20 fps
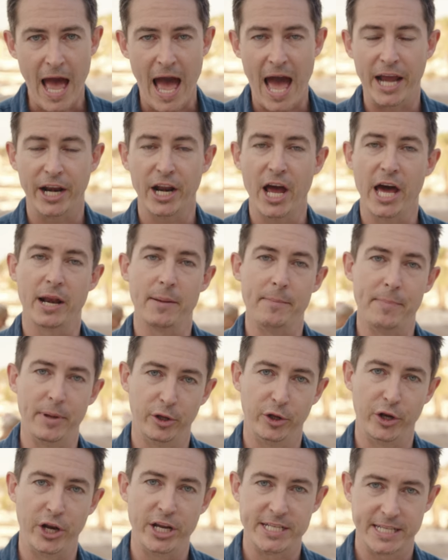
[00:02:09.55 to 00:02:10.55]
and an
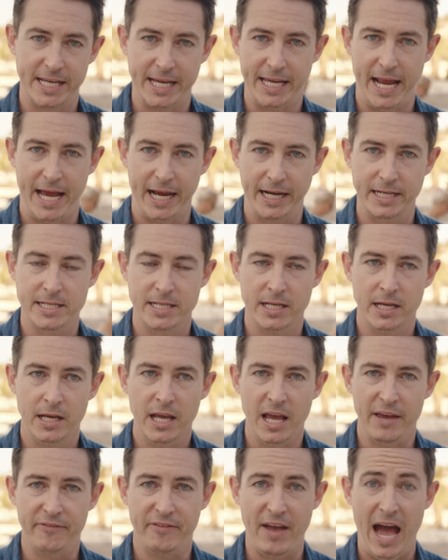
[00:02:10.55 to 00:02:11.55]
ability to connect.
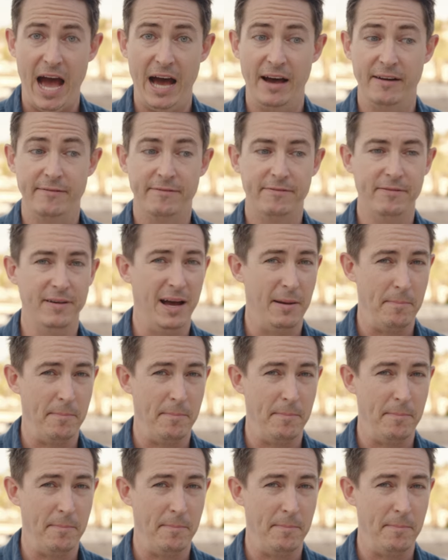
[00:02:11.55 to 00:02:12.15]
If you have